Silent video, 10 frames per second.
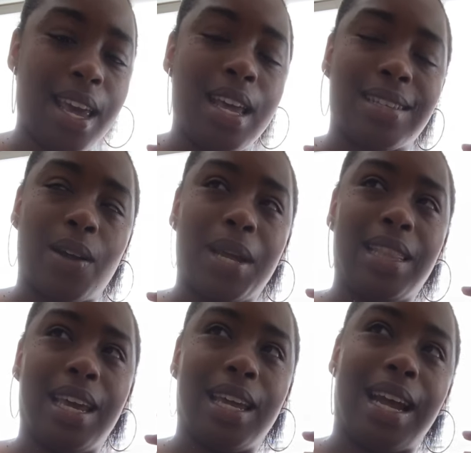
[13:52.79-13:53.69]
So and
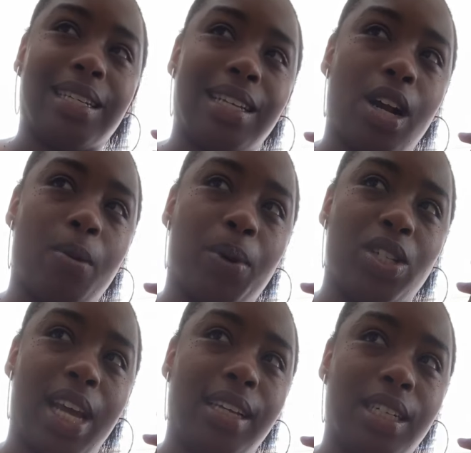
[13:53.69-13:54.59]
then I just heard
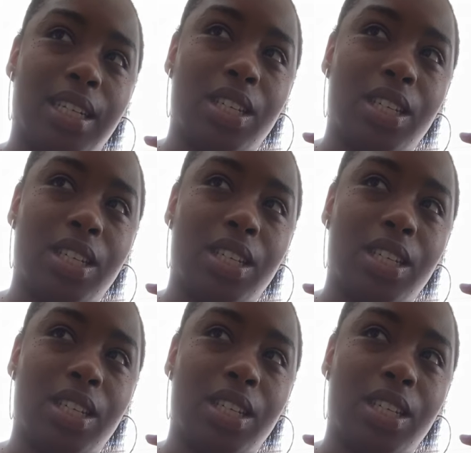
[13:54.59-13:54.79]
projection.